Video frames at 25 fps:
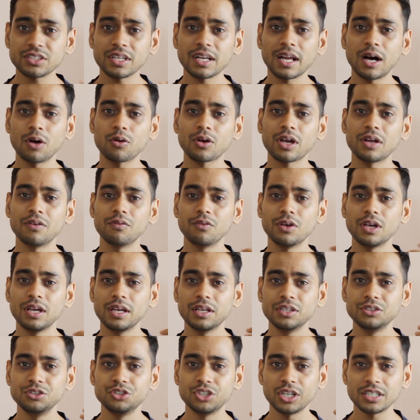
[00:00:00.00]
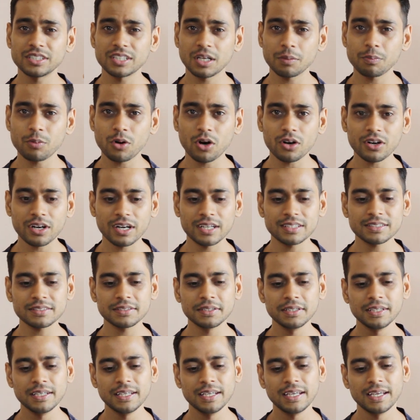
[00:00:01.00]
and how can we judge our progress,
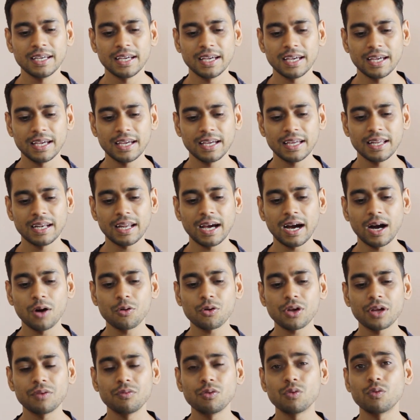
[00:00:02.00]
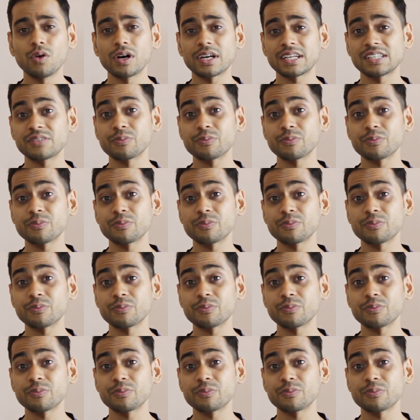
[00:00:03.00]
and how can we work